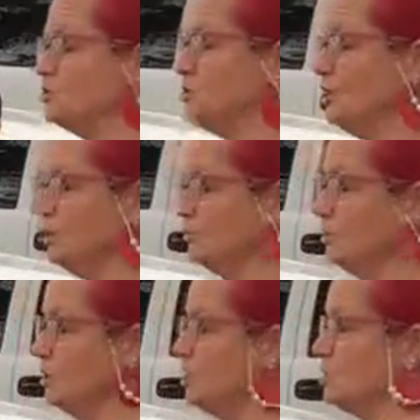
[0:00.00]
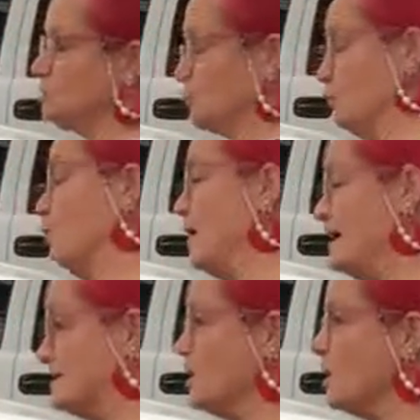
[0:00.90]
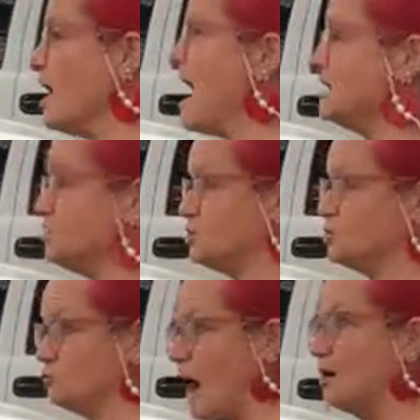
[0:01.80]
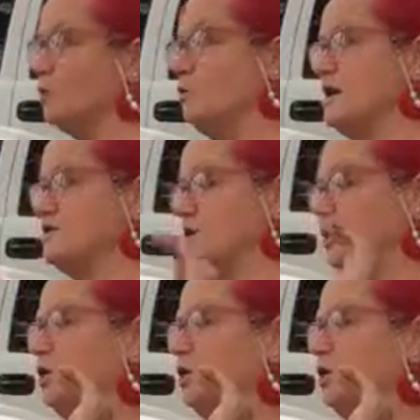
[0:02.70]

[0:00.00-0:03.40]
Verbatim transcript: to surrender and struggle with the